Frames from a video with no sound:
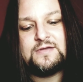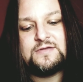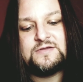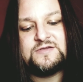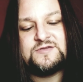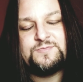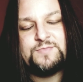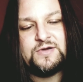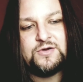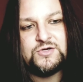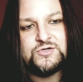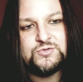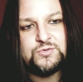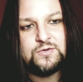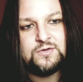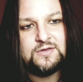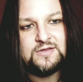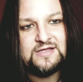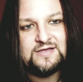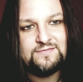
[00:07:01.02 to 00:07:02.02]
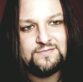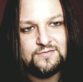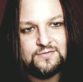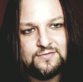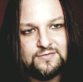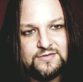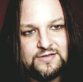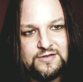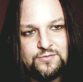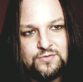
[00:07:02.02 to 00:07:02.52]
spiritual level.
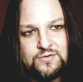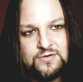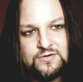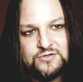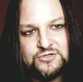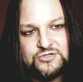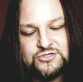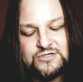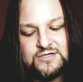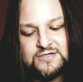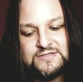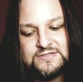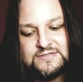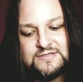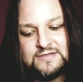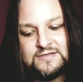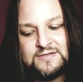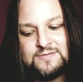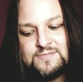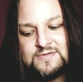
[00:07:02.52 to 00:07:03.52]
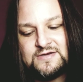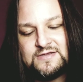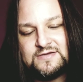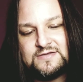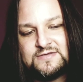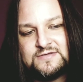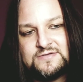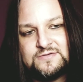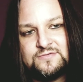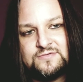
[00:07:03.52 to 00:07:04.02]
They weren't just
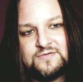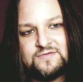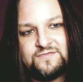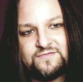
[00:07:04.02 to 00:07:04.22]
limited to the